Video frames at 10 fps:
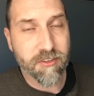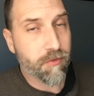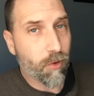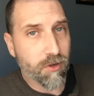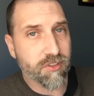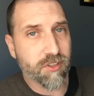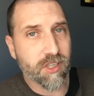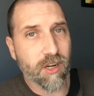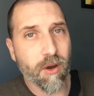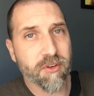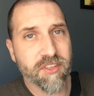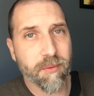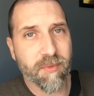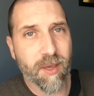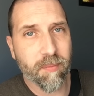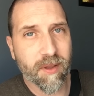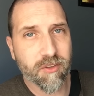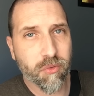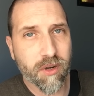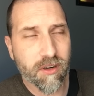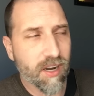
Of course, you can always hit me up on Twitter.